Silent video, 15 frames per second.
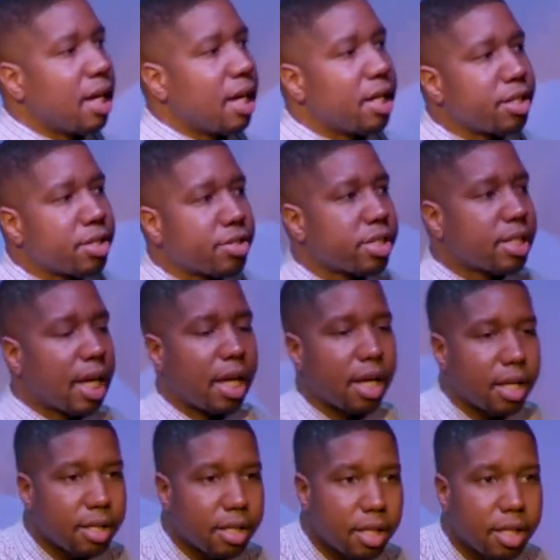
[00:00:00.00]
to
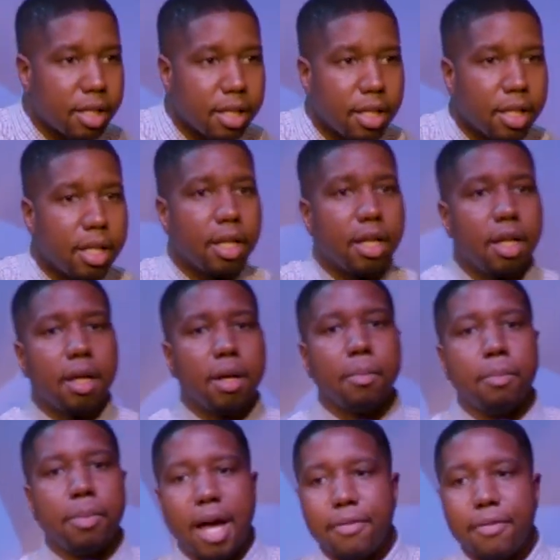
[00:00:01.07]
understand,
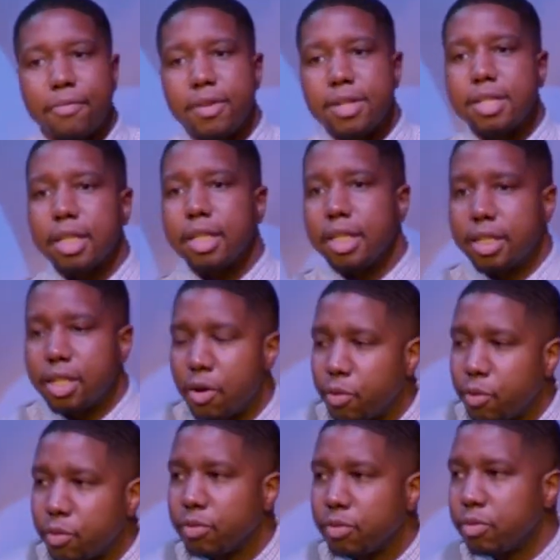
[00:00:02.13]
but I physically
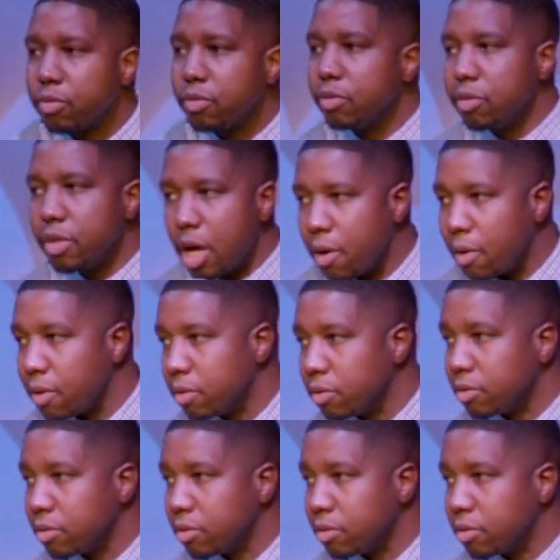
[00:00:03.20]
don't know.